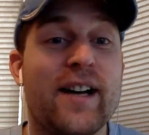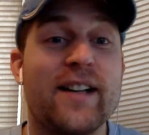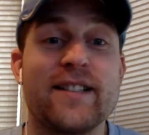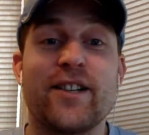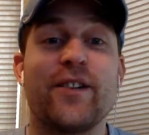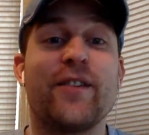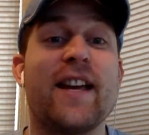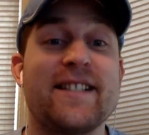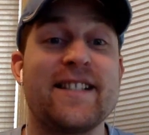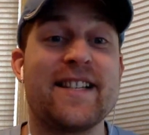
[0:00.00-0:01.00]
Start of
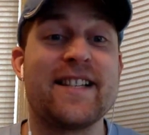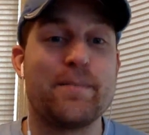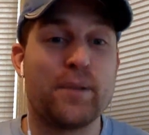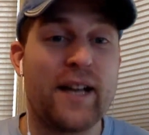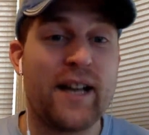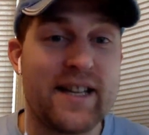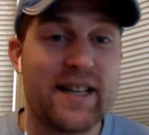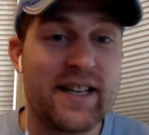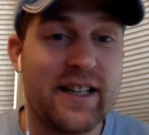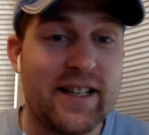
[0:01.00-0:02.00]
ACC
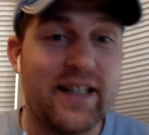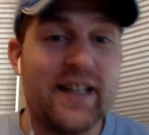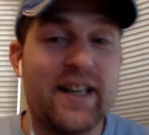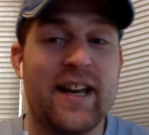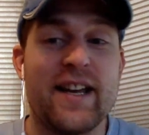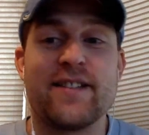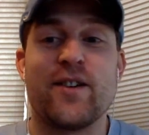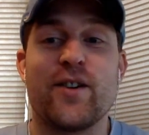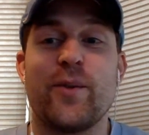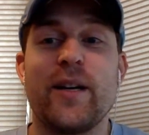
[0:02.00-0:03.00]
play, and
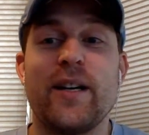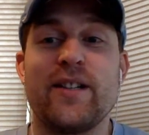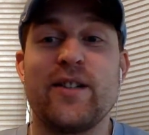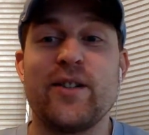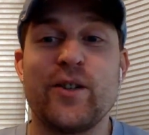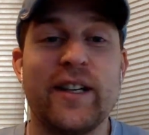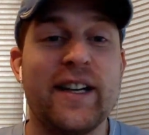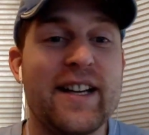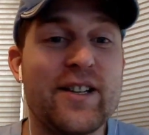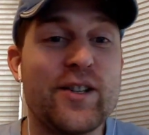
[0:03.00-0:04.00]
so we need to
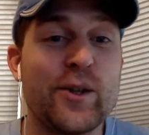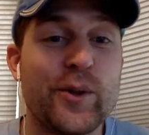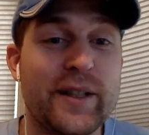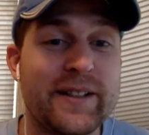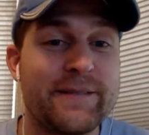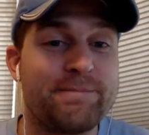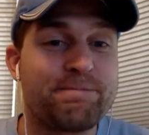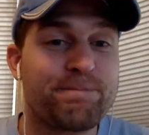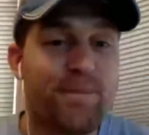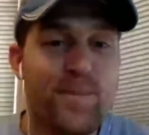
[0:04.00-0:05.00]
get into it,
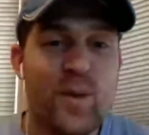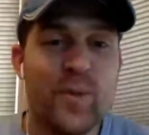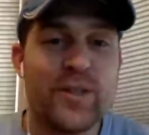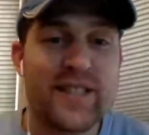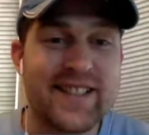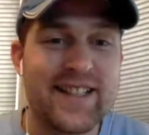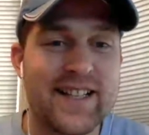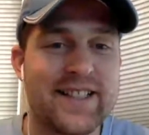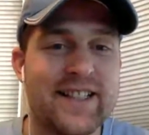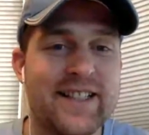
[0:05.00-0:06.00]

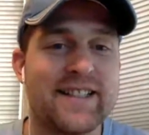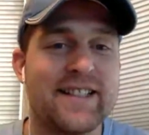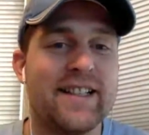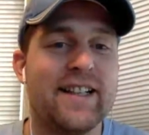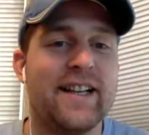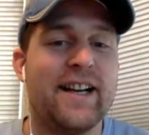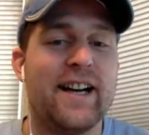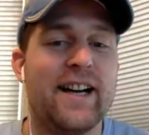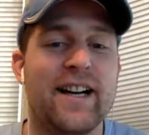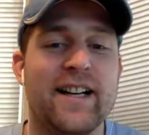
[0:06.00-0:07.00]
discuss it,
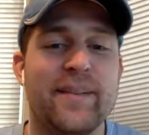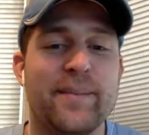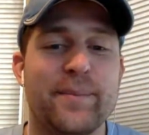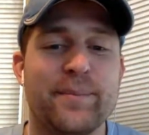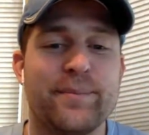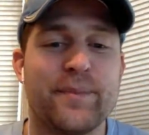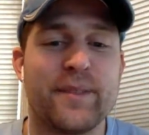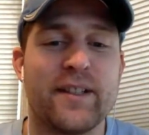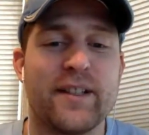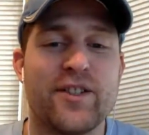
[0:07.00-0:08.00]

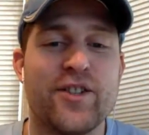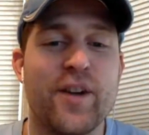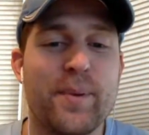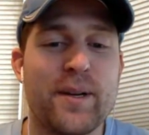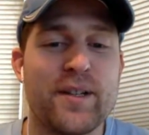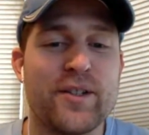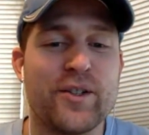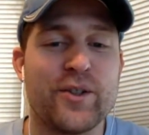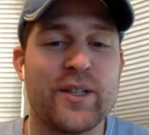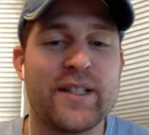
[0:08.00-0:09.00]
jump
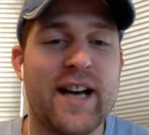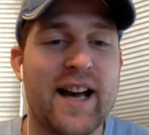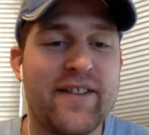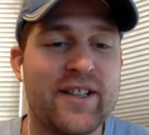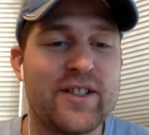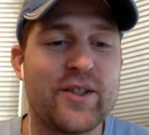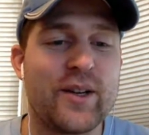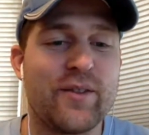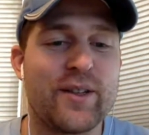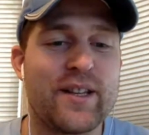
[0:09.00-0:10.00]
into and dive into
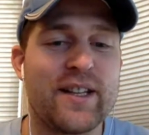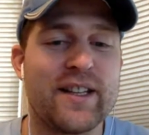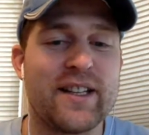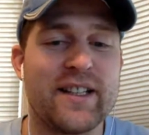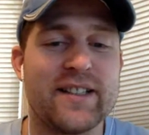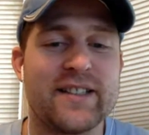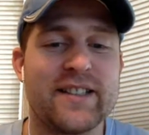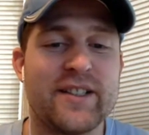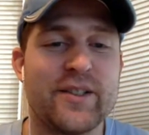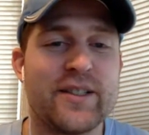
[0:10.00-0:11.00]
everything that is
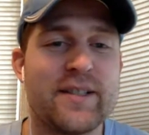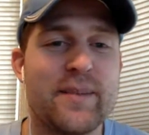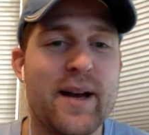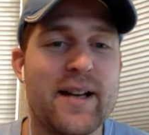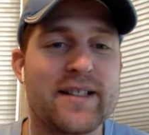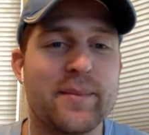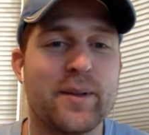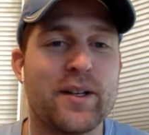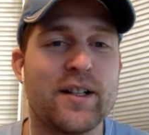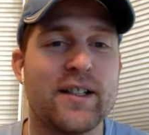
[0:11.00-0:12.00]
UNC
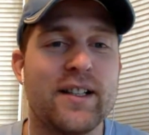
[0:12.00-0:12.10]
basketball,